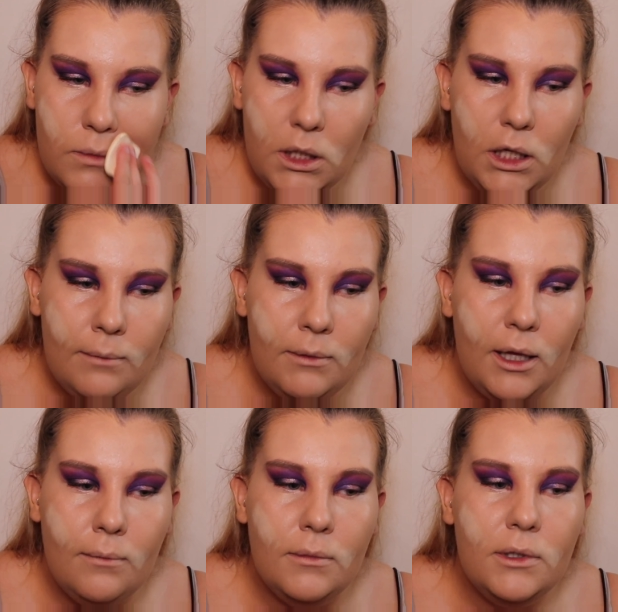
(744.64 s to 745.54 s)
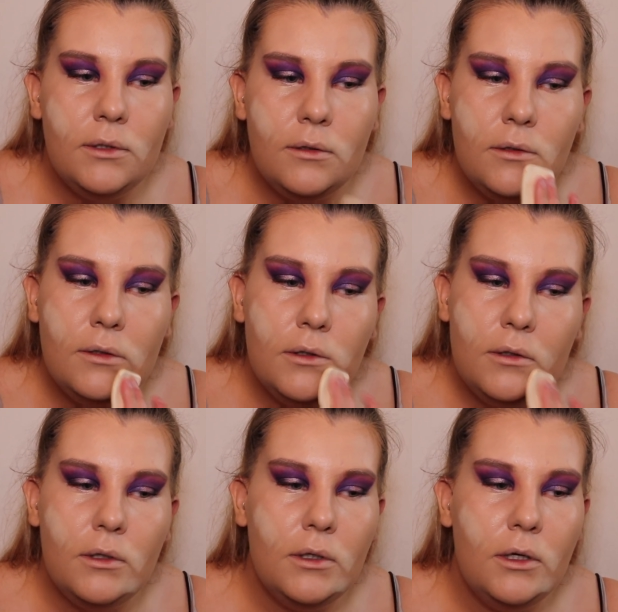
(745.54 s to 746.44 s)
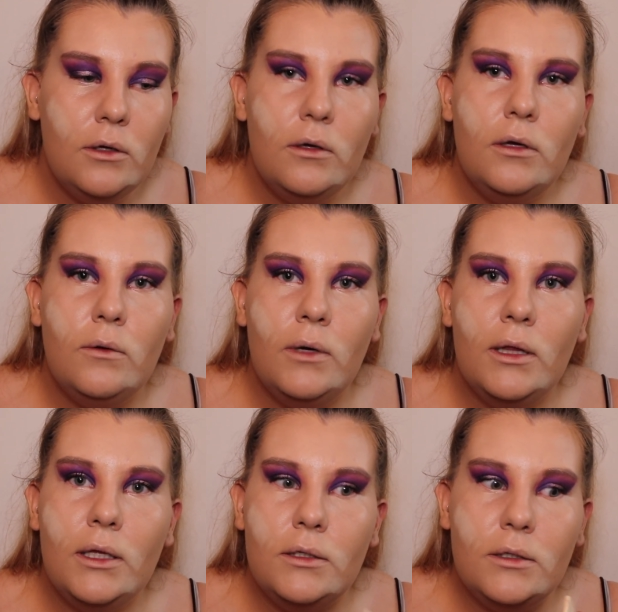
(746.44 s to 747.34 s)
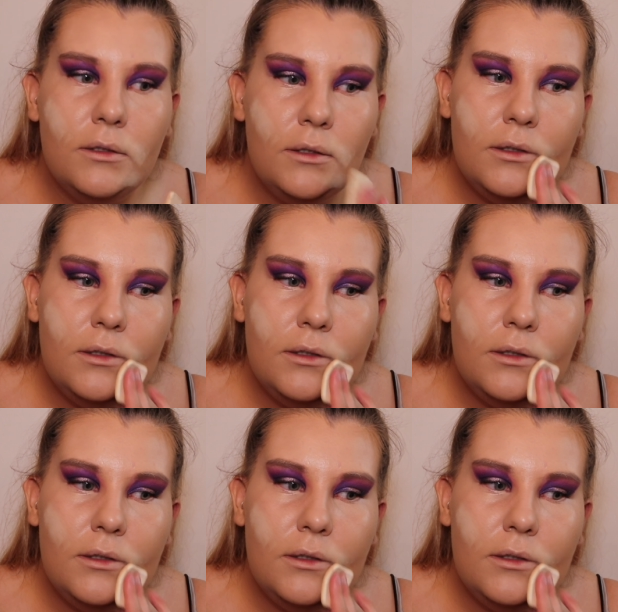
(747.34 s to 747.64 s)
Keep them well hidden.